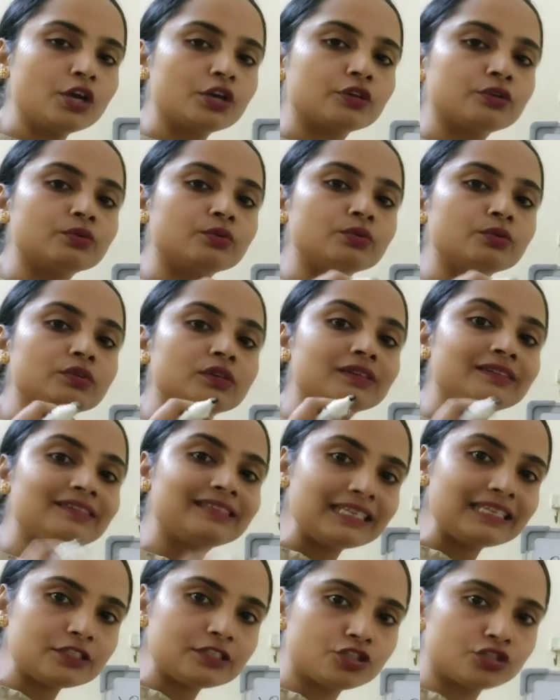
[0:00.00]
to
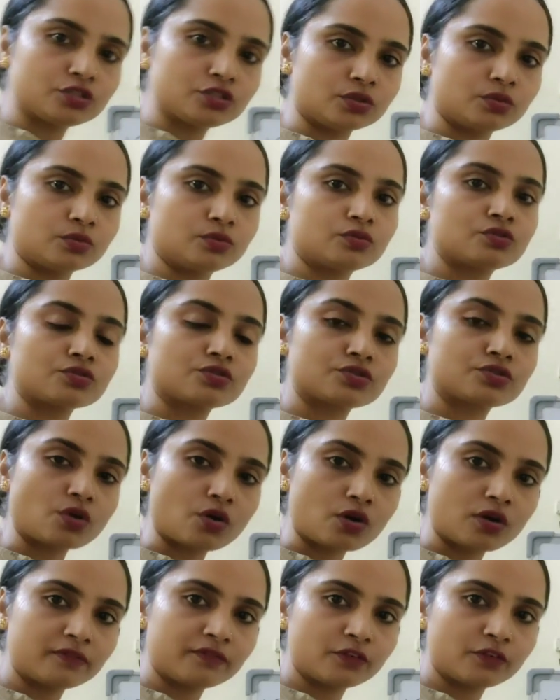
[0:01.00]
teach you, to
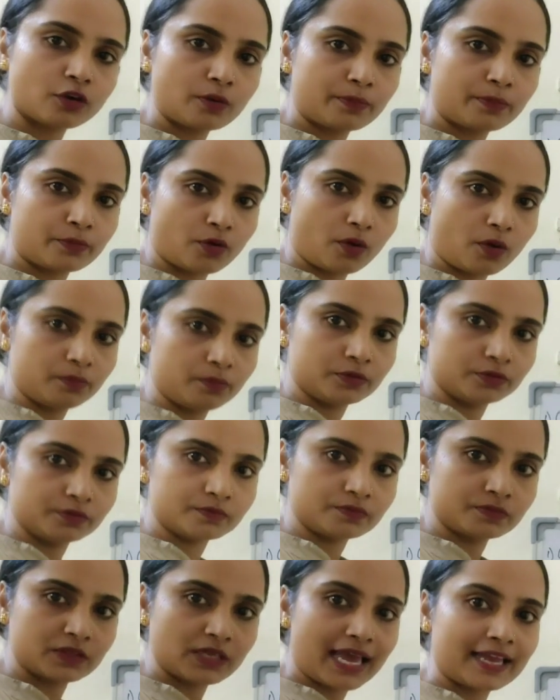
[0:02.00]
solve your
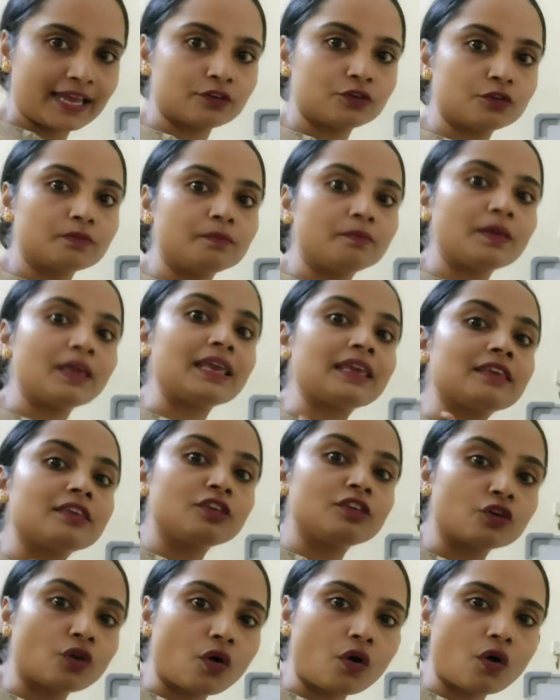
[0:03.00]
problems and to make
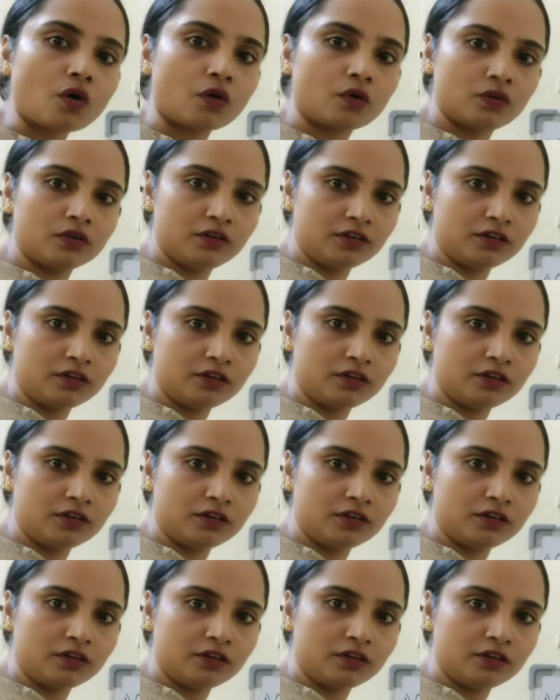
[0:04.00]
your